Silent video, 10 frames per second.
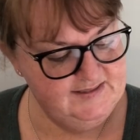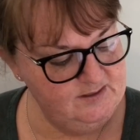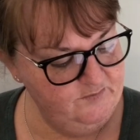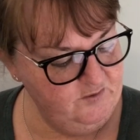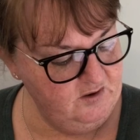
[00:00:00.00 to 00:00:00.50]

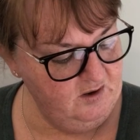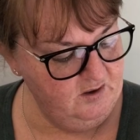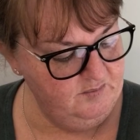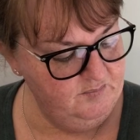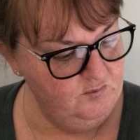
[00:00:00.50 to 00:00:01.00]
So I've got a
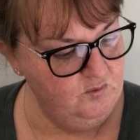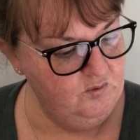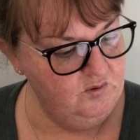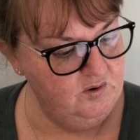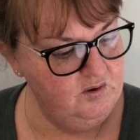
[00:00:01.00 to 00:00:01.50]
lot
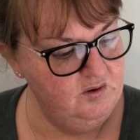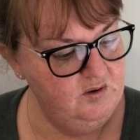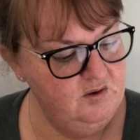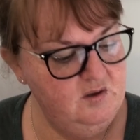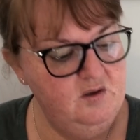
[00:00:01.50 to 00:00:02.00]
more
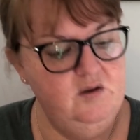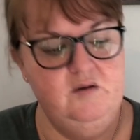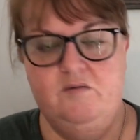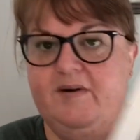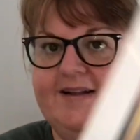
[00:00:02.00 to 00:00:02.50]

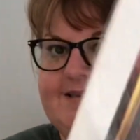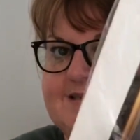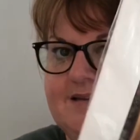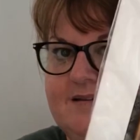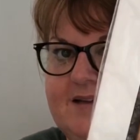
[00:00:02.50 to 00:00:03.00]
reds
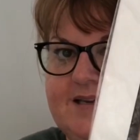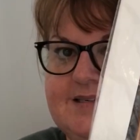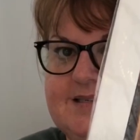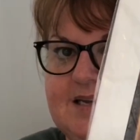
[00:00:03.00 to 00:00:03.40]
and things